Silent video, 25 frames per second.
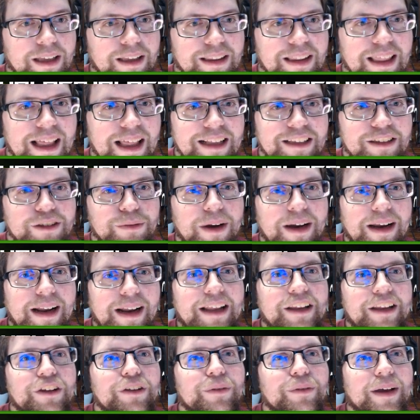That's right,
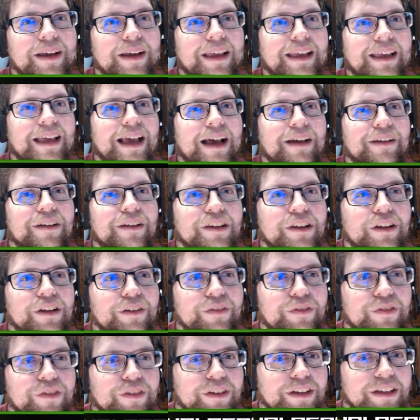I knew I can count on you
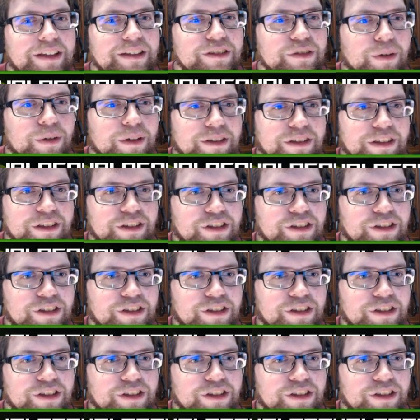for this question,